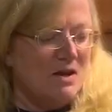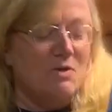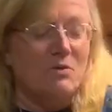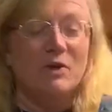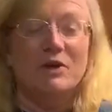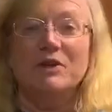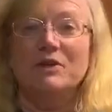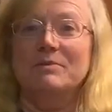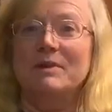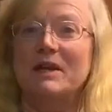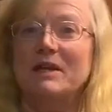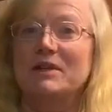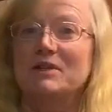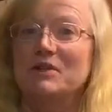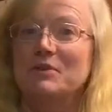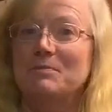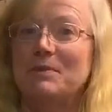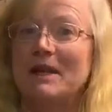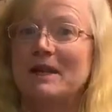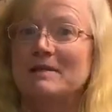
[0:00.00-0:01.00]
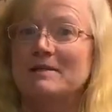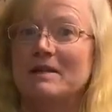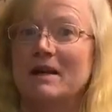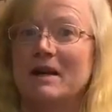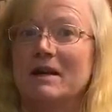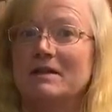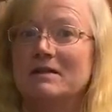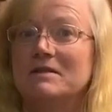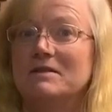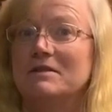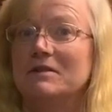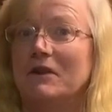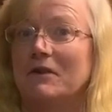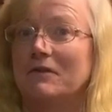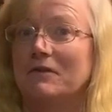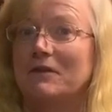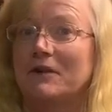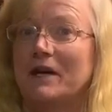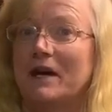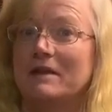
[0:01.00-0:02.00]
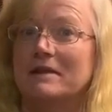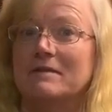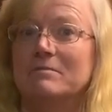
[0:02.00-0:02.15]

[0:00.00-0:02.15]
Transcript: When you're making your pizza, don't forget the